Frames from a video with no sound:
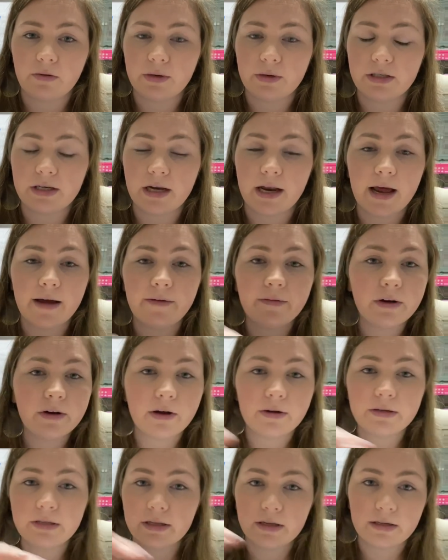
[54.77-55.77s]
We never
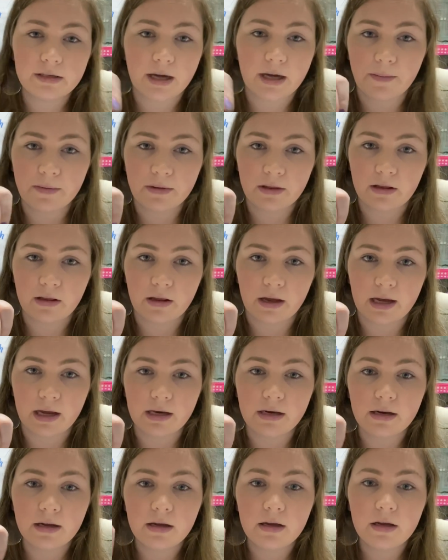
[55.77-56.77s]
go to the top of the line.